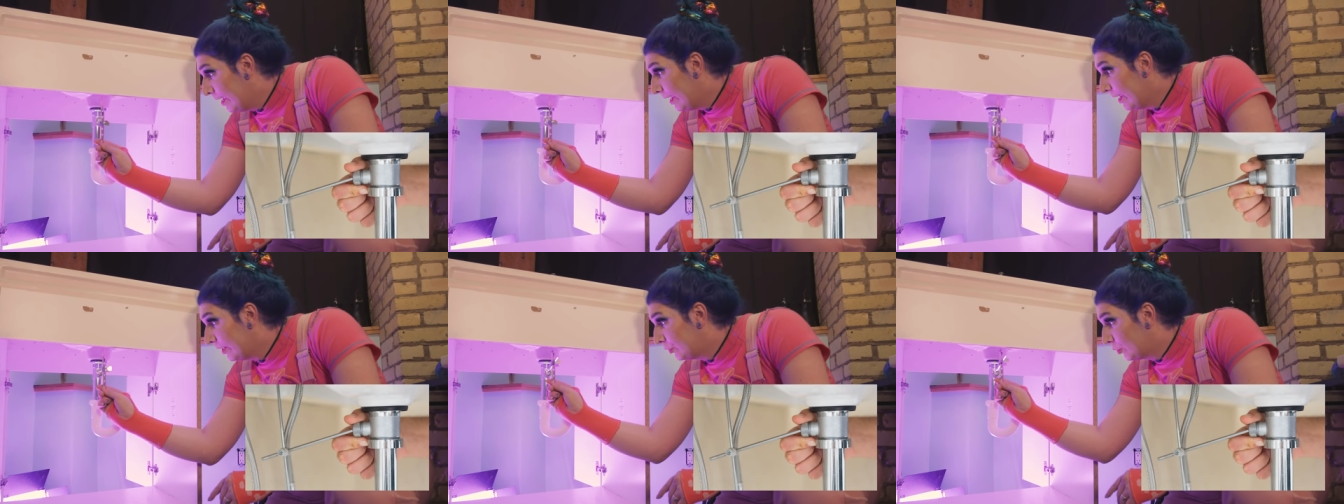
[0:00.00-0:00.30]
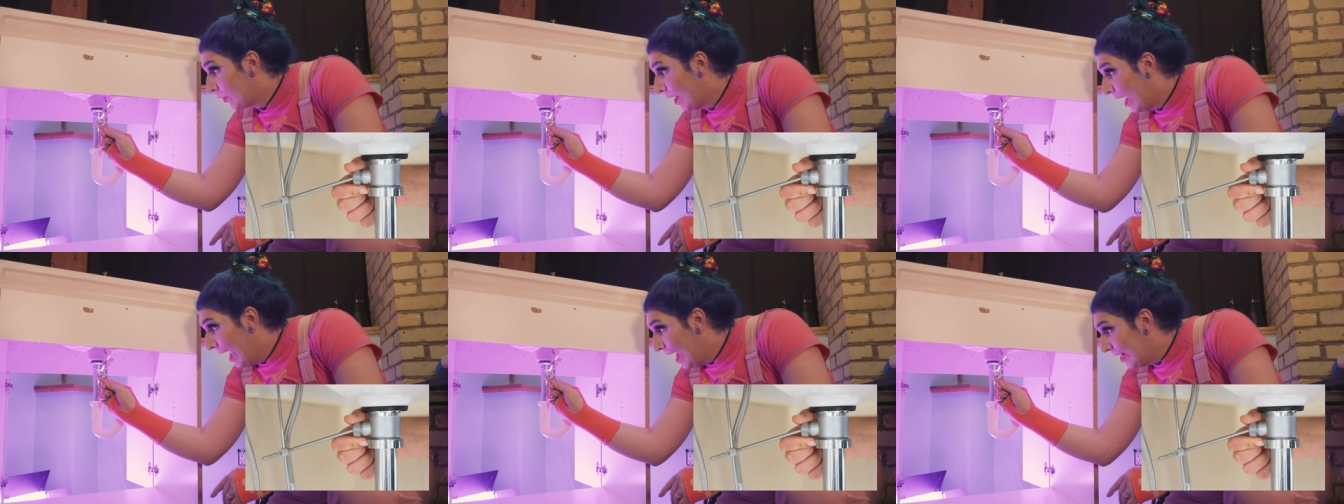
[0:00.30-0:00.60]
is
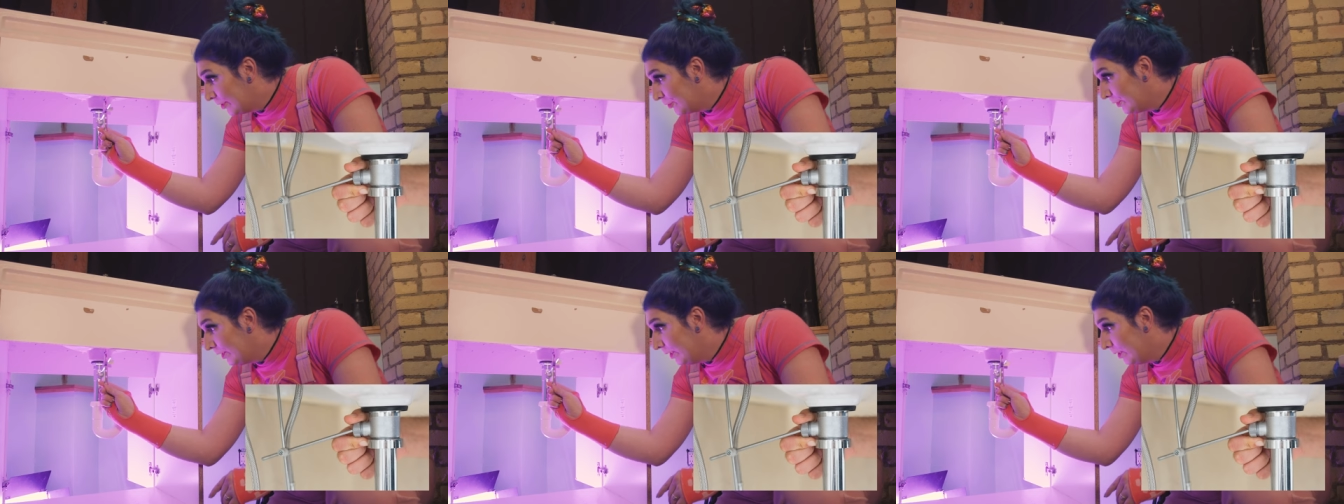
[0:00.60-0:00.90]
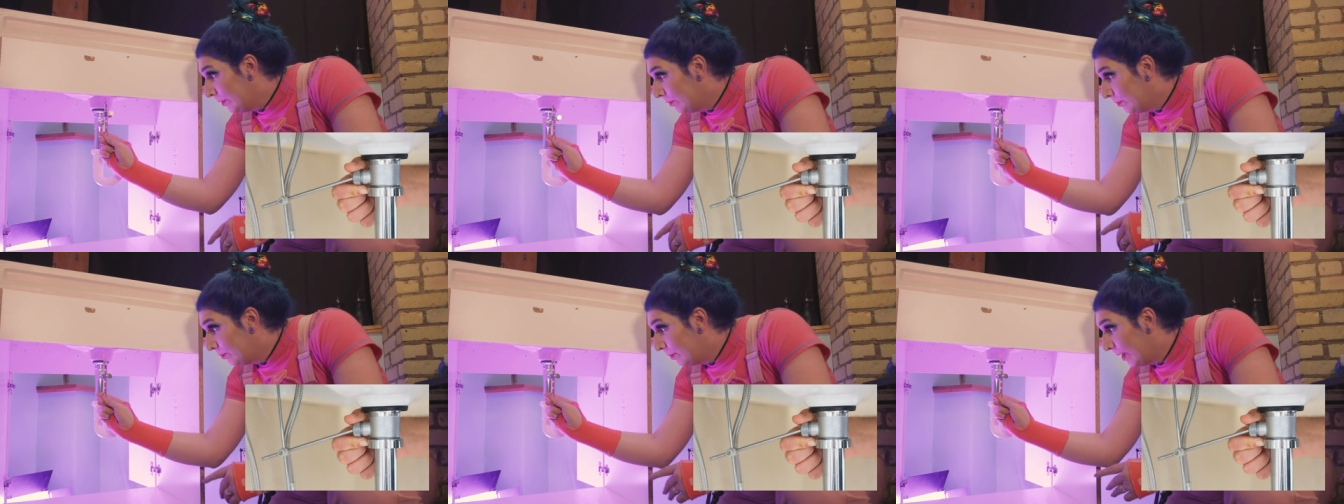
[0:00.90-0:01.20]
you're
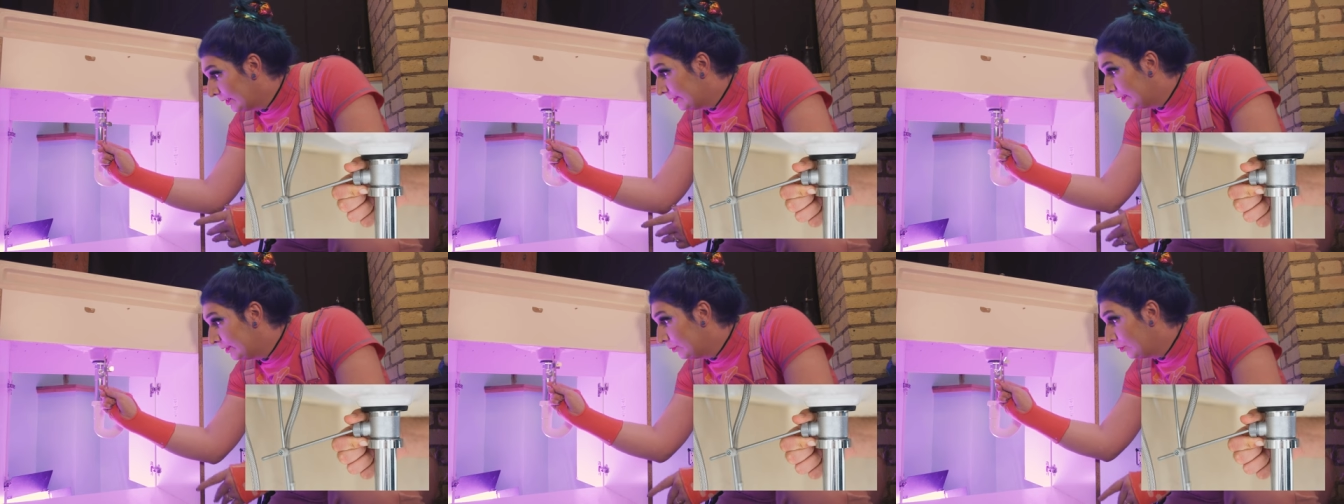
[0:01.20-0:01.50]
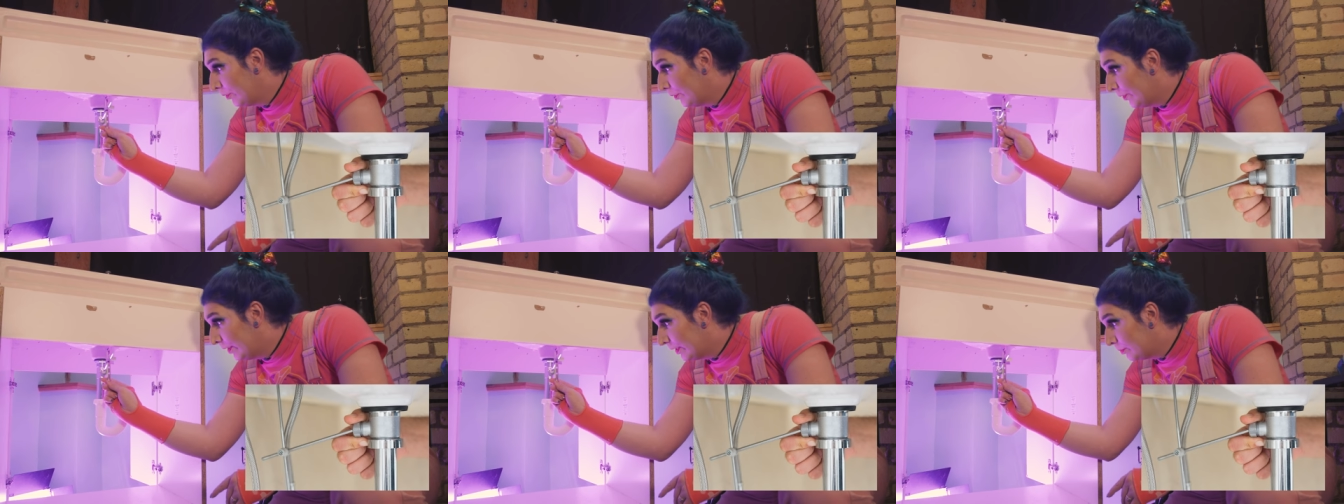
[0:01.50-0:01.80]
actually messing
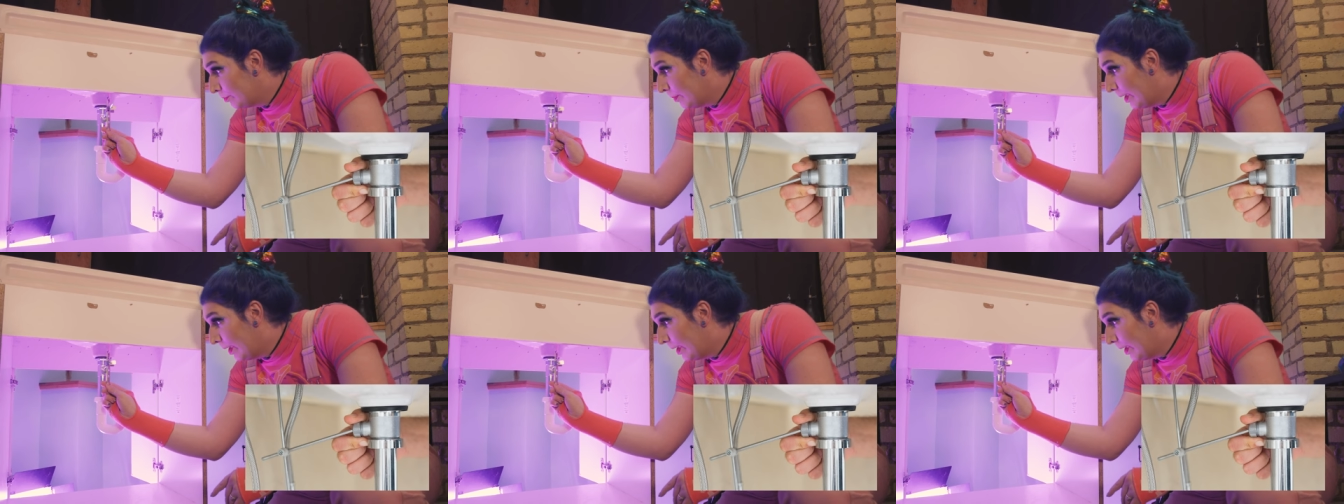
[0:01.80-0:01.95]
with this